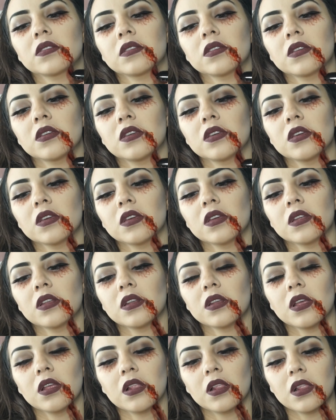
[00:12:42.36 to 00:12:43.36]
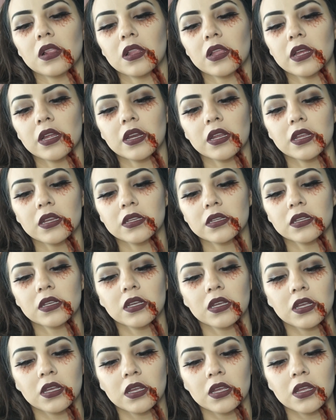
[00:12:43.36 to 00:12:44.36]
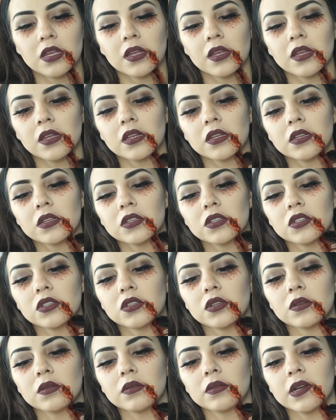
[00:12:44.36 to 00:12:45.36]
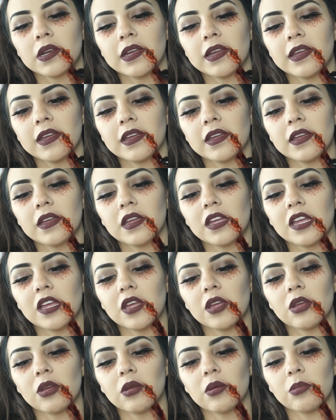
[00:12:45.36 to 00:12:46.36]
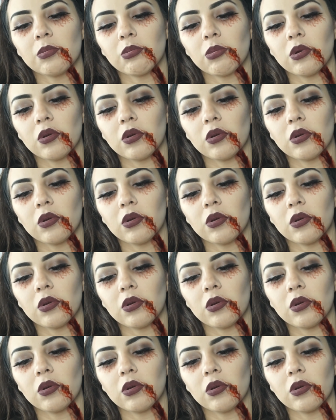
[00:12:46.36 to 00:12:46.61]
take it and let it drip